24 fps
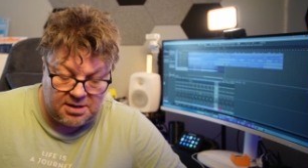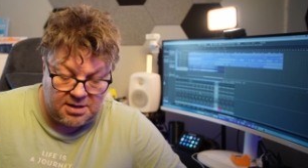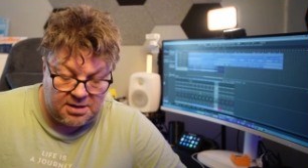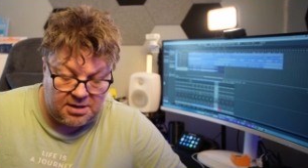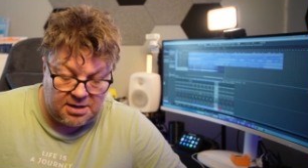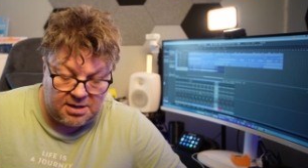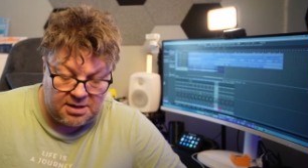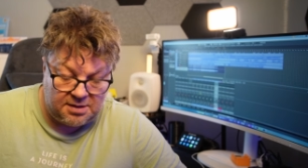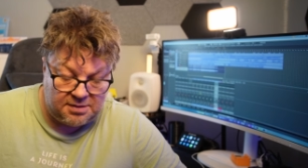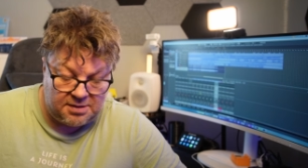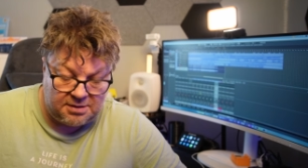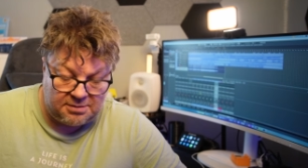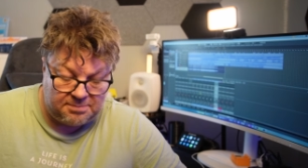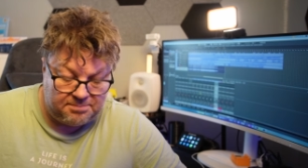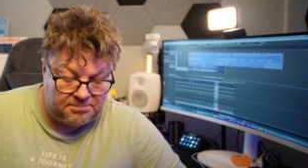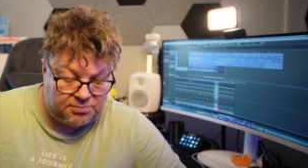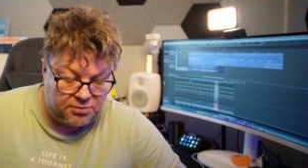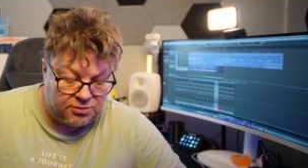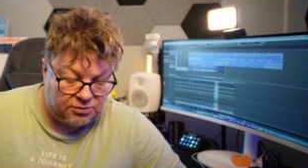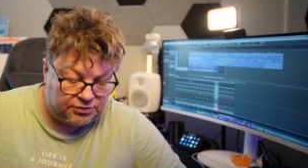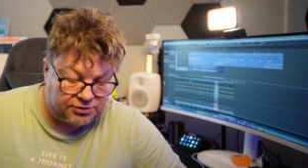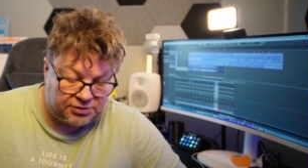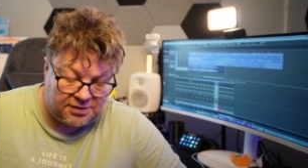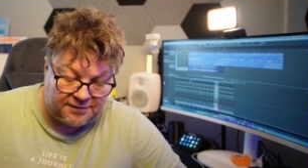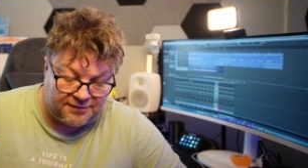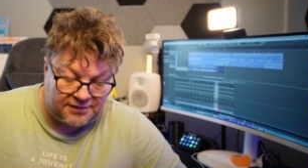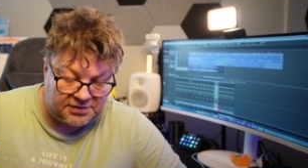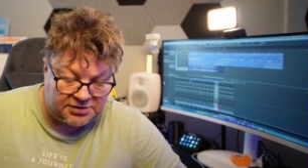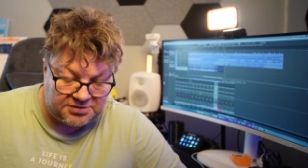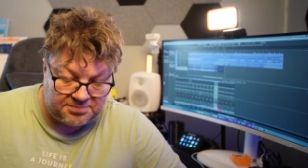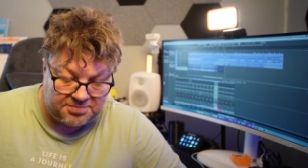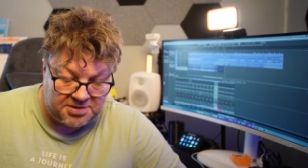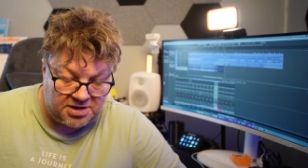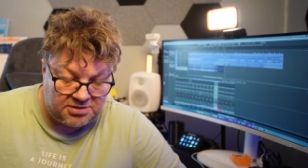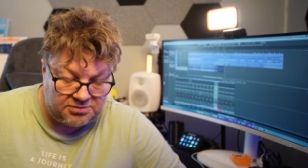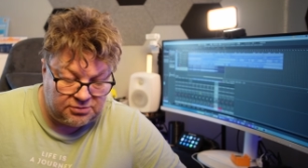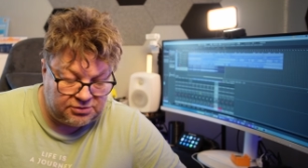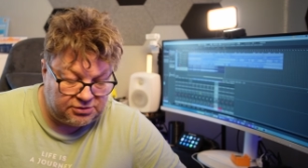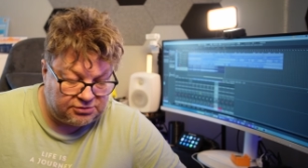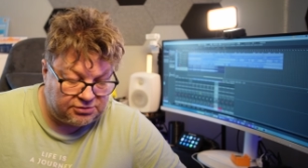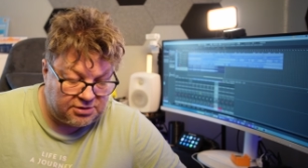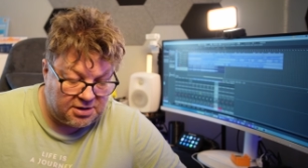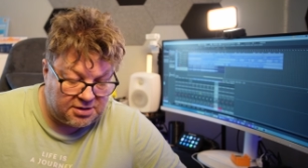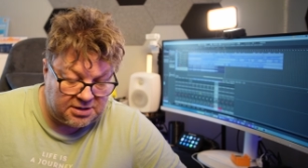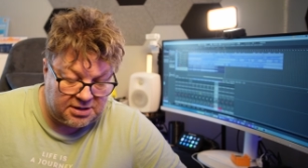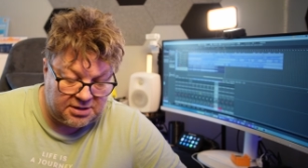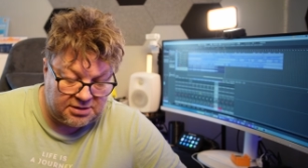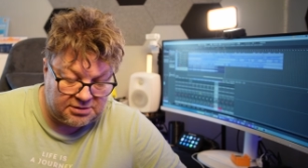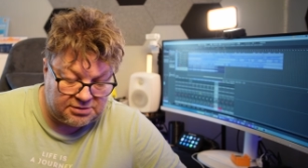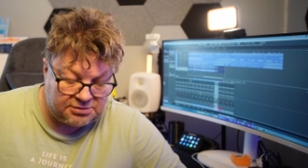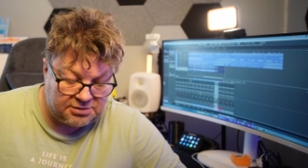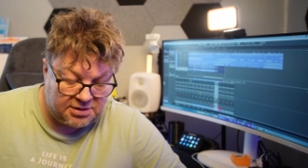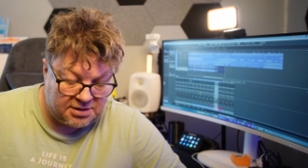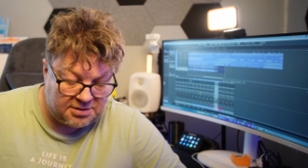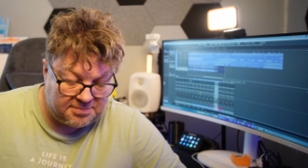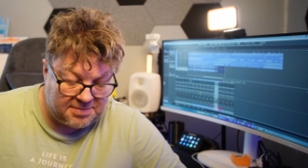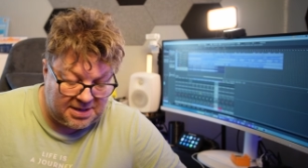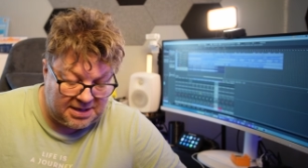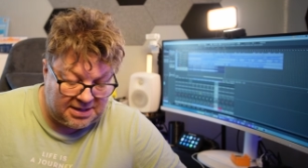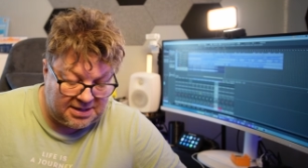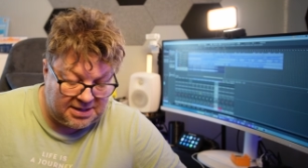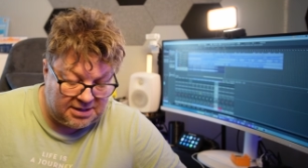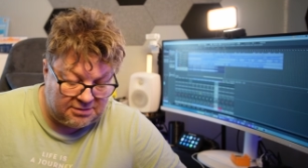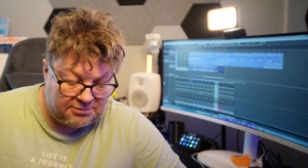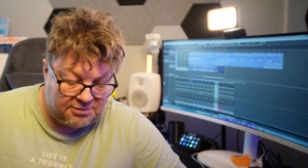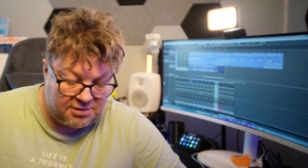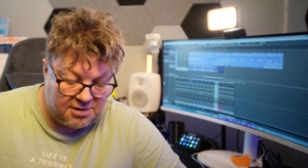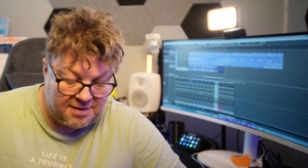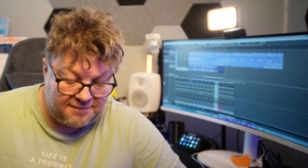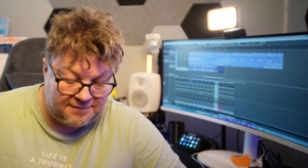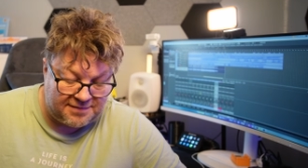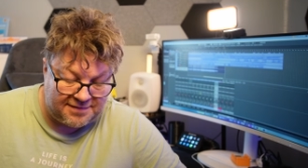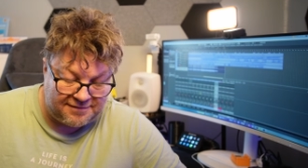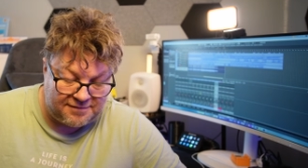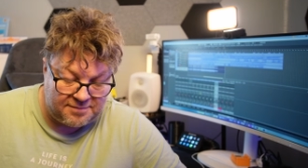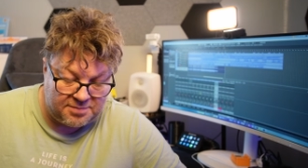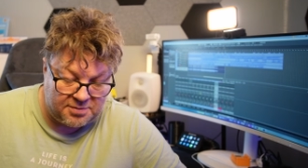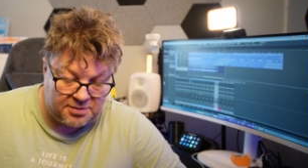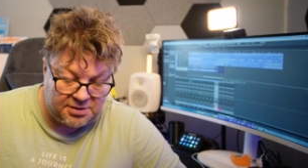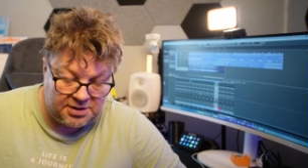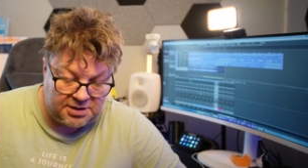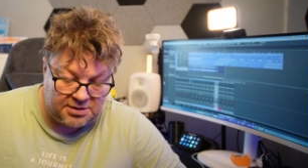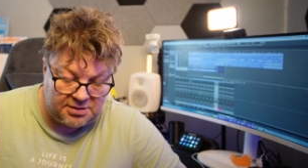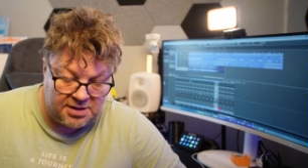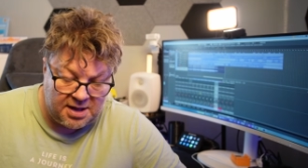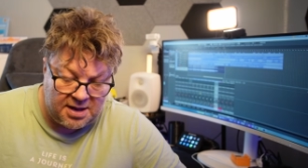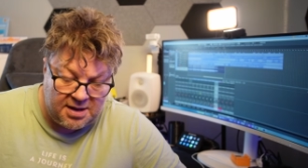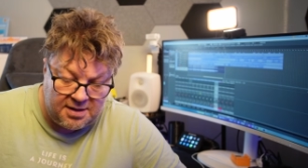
their butts off, I suppose, trying to make it right for everybody.